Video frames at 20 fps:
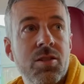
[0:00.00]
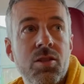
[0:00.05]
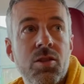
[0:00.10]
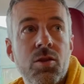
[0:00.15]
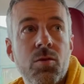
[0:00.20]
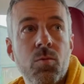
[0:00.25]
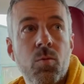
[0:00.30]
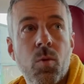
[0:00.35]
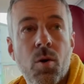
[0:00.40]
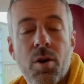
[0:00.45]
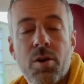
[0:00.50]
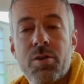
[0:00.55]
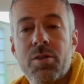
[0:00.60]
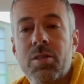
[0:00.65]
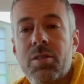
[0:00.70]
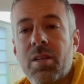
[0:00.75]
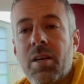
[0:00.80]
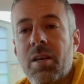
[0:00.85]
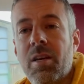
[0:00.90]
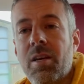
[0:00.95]
you want
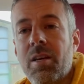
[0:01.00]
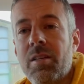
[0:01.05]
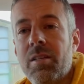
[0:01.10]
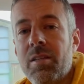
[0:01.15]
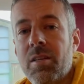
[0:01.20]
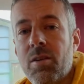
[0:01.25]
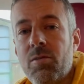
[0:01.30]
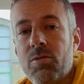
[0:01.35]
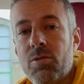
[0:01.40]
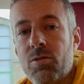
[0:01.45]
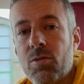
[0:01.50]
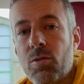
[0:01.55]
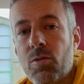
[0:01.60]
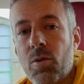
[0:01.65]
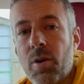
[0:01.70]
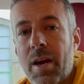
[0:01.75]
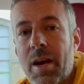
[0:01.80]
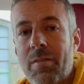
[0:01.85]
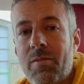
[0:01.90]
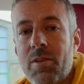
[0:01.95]
to, you know,
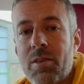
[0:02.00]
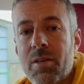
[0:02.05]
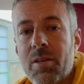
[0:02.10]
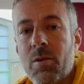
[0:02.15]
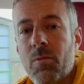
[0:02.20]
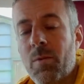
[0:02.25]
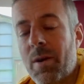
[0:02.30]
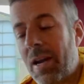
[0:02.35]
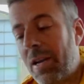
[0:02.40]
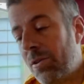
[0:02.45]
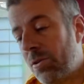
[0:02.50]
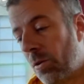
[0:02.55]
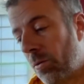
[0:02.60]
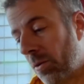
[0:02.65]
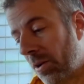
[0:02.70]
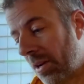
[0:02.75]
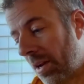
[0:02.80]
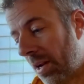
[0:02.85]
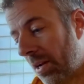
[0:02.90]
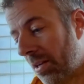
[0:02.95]
store everything away, you don't
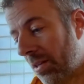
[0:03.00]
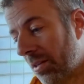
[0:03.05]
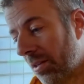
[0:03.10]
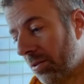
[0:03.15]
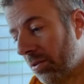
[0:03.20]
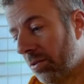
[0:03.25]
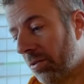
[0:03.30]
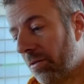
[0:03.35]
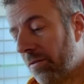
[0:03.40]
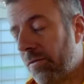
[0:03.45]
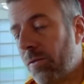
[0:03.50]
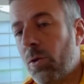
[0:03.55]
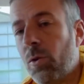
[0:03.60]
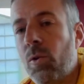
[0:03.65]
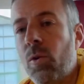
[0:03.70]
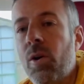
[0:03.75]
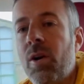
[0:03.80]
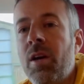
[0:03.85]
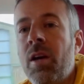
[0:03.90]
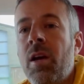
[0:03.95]
want anything on the
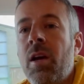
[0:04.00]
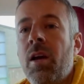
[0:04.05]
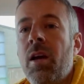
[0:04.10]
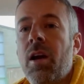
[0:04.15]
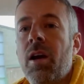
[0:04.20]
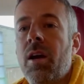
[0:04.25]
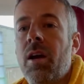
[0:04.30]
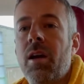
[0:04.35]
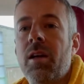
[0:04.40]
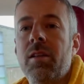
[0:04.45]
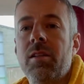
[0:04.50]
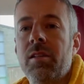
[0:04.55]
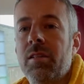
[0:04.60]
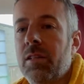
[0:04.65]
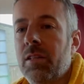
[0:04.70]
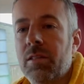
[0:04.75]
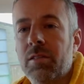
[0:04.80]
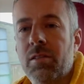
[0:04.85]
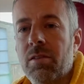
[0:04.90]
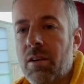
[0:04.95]
floor, a
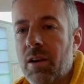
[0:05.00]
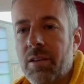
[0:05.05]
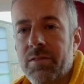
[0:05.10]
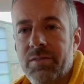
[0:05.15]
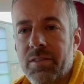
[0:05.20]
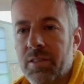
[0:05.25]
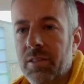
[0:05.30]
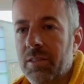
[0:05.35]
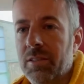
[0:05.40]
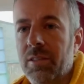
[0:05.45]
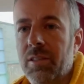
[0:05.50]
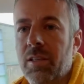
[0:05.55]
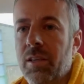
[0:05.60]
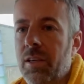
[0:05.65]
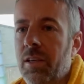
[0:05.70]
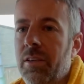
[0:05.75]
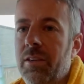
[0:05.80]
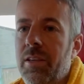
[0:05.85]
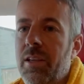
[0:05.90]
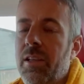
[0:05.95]
Crafter, you know,
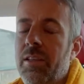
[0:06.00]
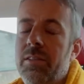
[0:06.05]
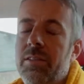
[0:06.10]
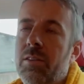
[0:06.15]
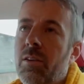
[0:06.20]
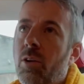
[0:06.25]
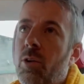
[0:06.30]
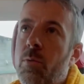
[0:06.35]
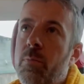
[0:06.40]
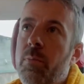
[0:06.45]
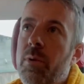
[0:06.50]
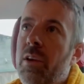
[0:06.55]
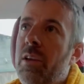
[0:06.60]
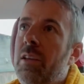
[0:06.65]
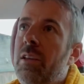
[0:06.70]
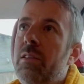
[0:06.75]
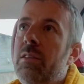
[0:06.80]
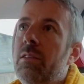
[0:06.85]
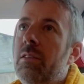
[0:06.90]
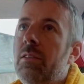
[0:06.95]
it's got to
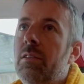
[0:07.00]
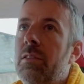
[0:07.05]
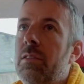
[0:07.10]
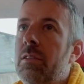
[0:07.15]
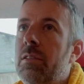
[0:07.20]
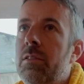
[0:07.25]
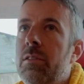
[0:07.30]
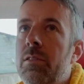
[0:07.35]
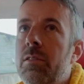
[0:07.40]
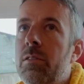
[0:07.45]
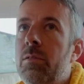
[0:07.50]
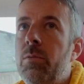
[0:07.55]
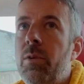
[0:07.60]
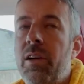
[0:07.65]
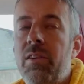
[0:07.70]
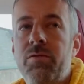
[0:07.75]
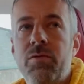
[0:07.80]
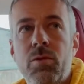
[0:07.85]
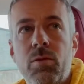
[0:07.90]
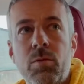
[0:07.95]
be the
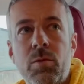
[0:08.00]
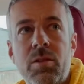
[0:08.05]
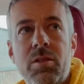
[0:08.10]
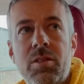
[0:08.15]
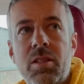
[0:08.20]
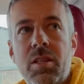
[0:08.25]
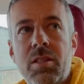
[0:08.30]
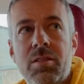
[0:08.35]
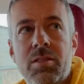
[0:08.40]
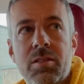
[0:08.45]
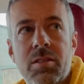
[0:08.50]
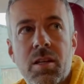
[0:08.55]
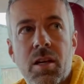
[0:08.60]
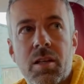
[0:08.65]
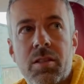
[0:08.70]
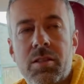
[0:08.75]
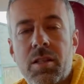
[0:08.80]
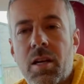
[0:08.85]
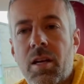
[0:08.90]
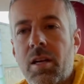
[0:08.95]
way forwards. It's
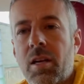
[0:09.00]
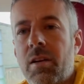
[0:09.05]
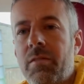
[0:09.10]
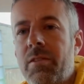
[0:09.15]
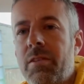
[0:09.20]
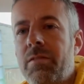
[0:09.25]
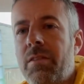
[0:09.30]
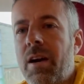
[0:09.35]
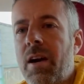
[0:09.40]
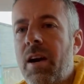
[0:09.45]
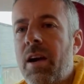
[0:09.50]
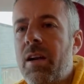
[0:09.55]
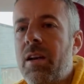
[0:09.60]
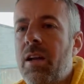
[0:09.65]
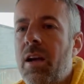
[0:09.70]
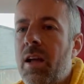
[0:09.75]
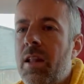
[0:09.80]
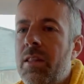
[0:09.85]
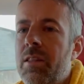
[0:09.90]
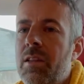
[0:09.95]
such a lovely van,
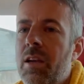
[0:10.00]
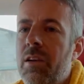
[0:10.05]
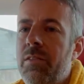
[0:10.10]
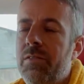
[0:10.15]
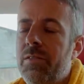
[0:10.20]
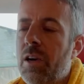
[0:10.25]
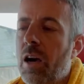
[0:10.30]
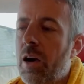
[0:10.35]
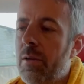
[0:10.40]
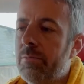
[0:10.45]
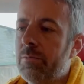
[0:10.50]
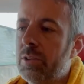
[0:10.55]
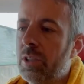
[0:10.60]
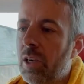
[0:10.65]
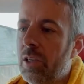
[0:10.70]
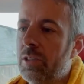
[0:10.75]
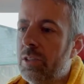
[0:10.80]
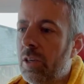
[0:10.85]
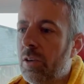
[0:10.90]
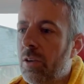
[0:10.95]
and they've come
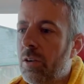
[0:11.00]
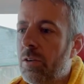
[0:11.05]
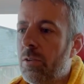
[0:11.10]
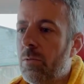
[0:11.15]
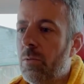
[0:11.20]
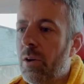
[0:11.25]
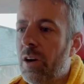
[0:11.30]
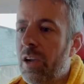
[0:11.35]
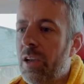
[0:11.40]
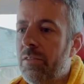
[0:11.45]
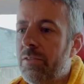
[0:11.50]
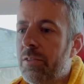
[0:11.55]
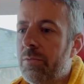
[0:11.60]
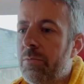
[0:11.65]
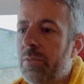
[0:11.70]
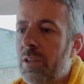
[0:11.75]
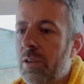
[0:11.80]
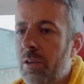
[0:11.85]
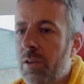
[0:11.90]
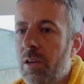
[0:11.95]
such a long way from
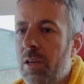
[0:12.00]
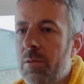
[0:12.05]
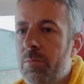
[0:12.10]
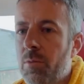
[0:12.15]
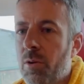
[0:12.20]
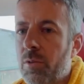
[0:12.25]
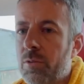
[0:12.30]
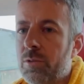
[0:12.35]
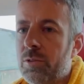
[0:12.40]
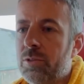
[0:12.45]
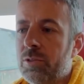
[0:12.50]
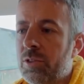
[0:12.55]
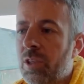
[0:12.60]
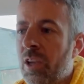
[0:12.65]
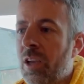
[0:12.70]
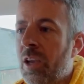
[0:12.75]
the early models,